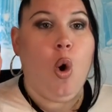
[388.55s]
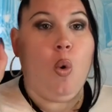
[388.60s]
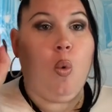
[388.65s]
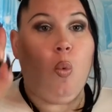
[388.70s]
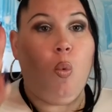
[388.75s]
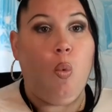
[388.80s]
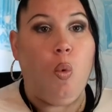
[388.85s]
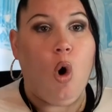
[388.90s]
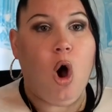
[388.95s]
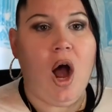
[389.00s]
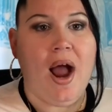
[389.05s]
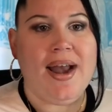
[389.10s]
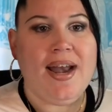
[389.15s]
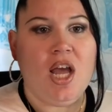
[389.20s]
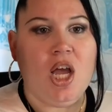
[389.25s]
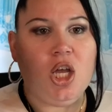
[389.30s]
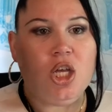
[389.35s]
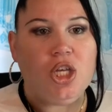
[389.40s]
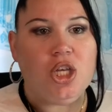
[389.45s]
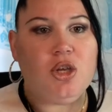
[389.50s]
one
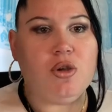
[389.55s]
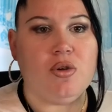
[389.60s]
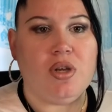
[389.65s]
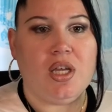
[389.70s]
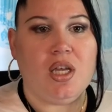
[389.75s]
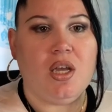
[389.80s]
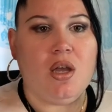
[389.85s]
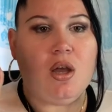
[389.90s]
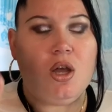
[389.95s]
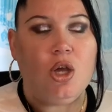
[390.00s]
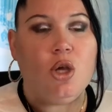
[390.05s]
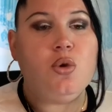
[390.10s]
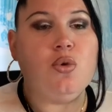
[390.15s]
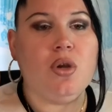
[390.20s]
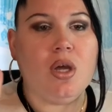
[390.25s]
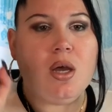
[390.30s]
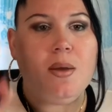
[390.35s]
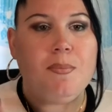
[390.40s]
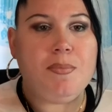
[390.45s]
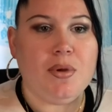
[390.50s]
Huda,
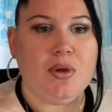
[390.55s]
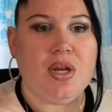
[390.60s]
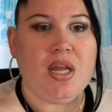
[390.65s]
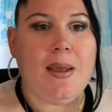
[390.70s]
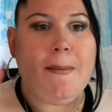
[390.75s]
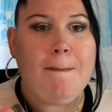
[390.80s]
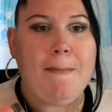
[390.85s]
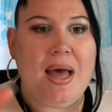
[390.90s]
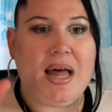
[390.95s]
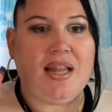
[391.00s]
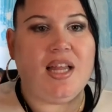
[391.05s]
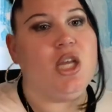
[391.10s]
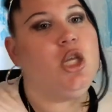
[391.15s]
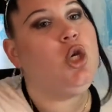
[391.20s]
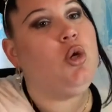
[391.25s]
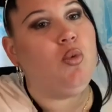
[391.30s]
Huda Beauty palette.